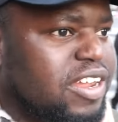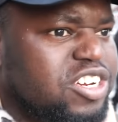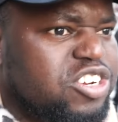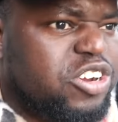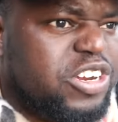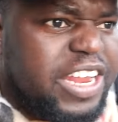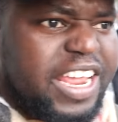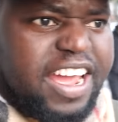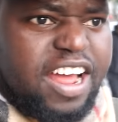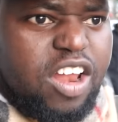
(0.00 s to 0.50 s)
You
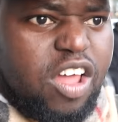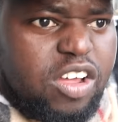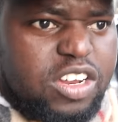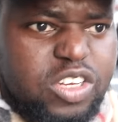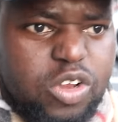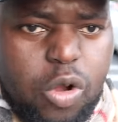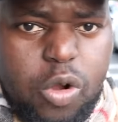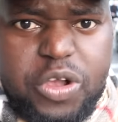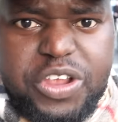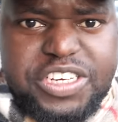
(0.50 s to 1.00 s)
don't hear a lot of
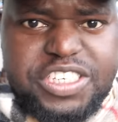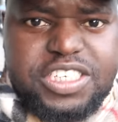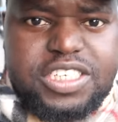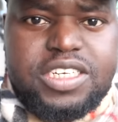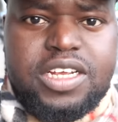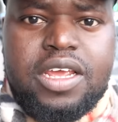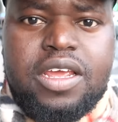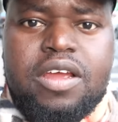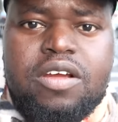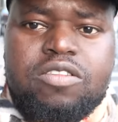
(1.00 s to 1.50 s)
noise,
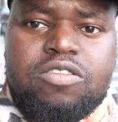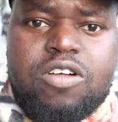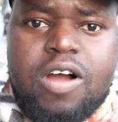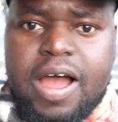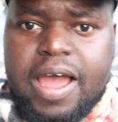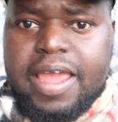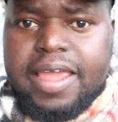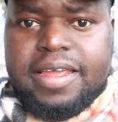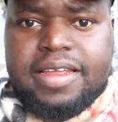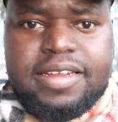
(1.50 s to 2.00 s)

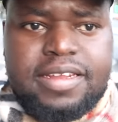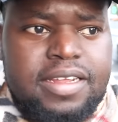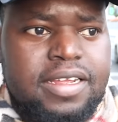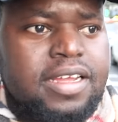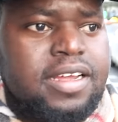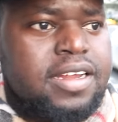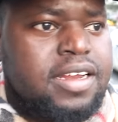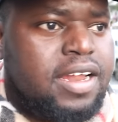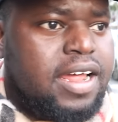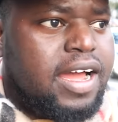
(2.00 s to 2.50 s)
right?
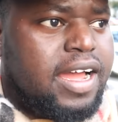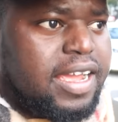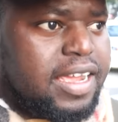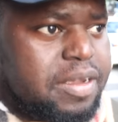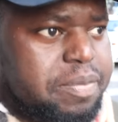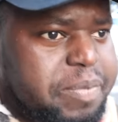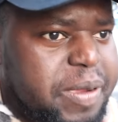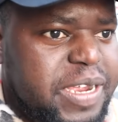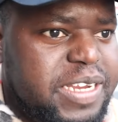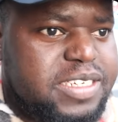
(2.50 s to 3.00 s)
Like
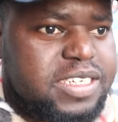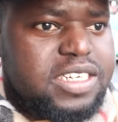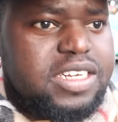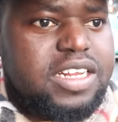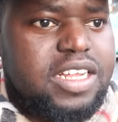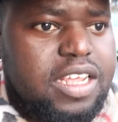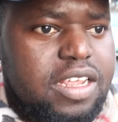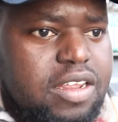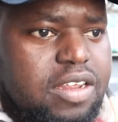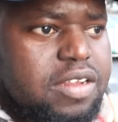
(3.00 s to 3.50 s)

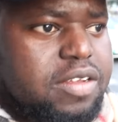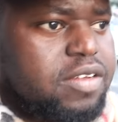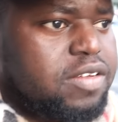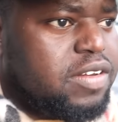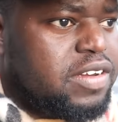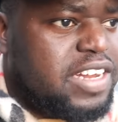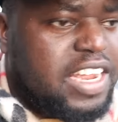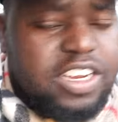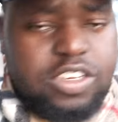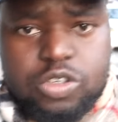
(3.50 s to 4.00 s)
basically
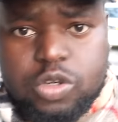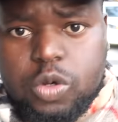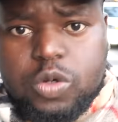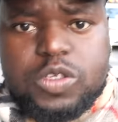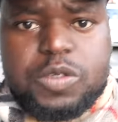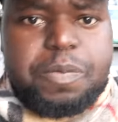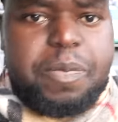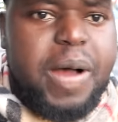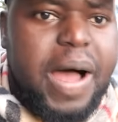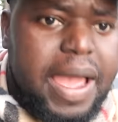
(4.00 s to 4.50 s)
the
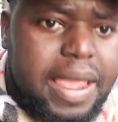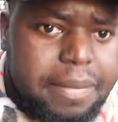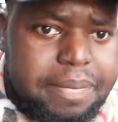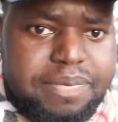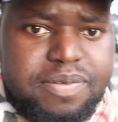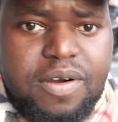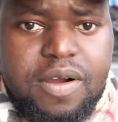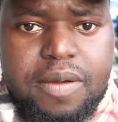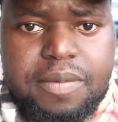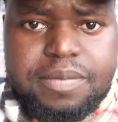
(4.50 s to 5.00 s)
exhaust pipe
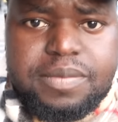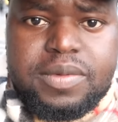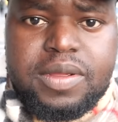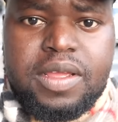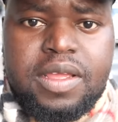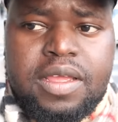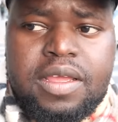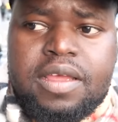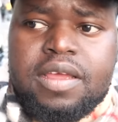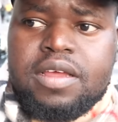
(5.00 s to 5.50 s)
from
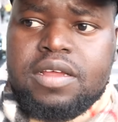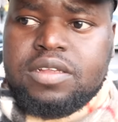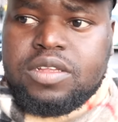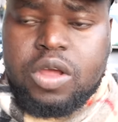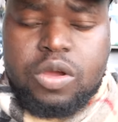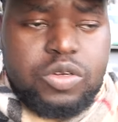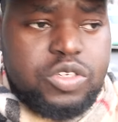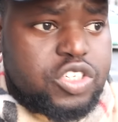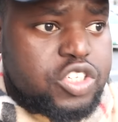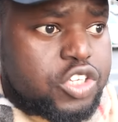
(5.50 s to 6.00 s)

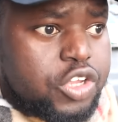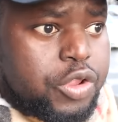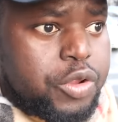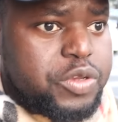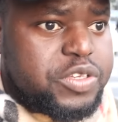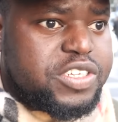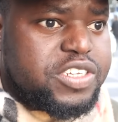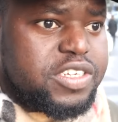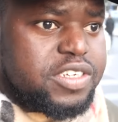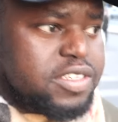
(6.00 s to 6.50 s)
those
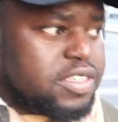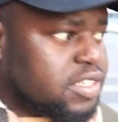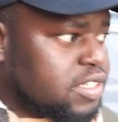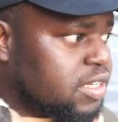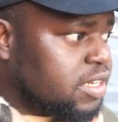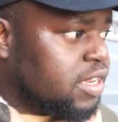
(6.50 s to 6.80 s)
scooters.